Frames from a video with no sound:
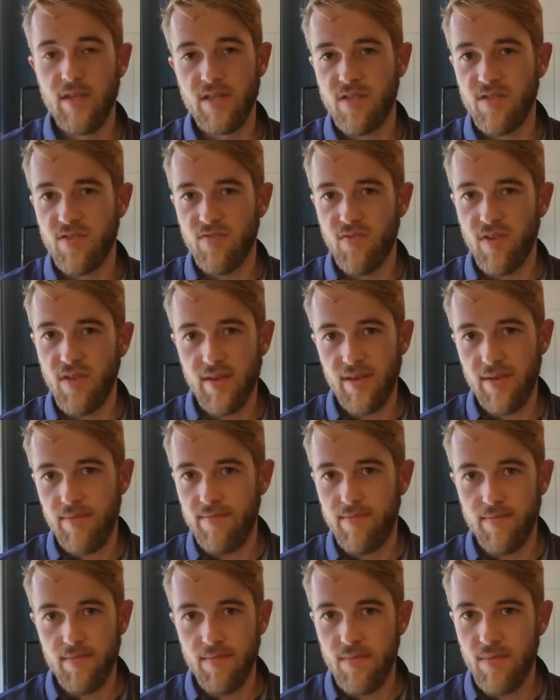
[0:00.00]
doesn't
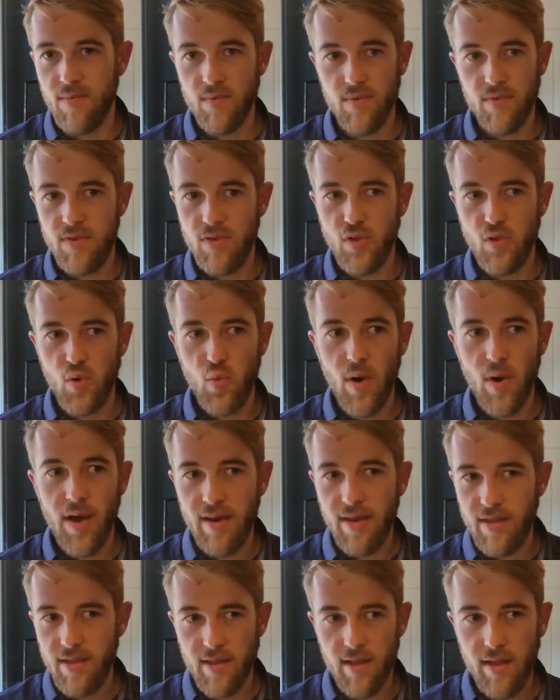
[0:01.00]
really
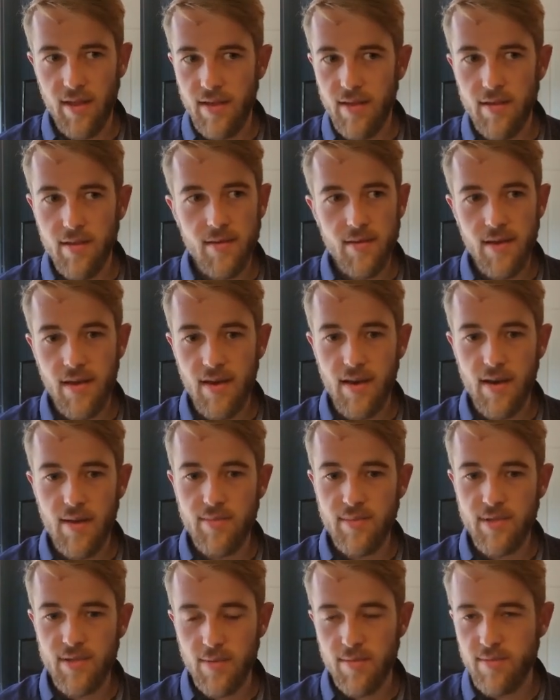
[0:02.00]
do anything
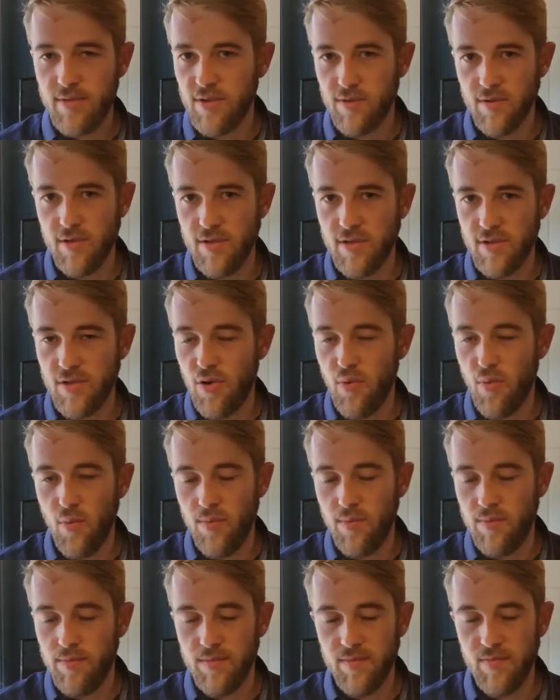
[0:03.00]
in NimScript, so there's
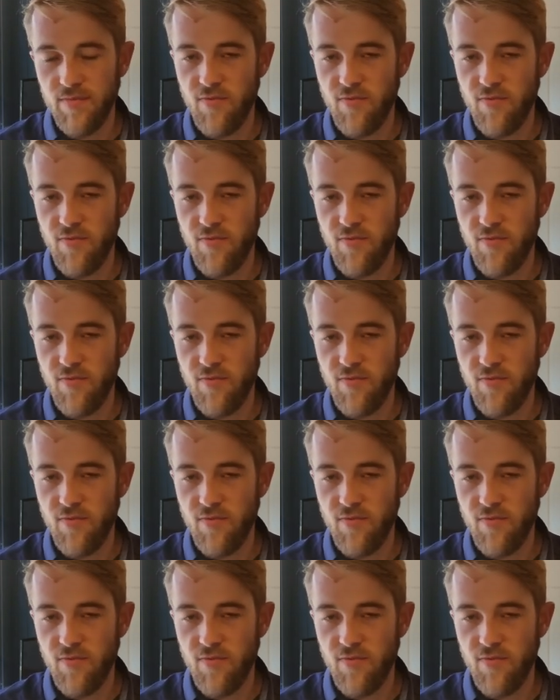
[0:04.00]
no